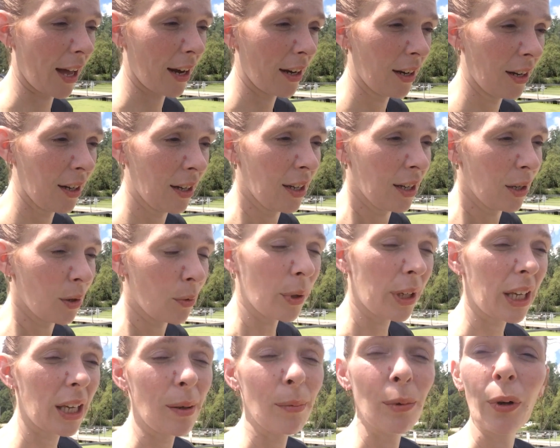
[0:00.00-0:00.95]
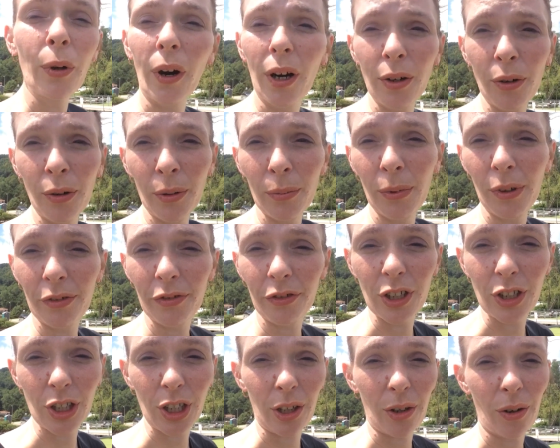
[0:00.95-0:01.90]
We came to our normal
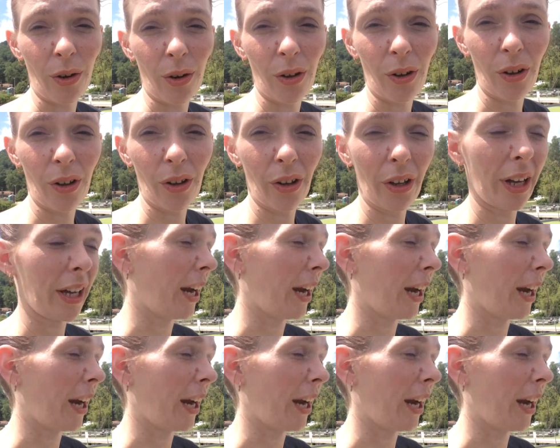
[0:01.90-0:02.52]
fishing hole,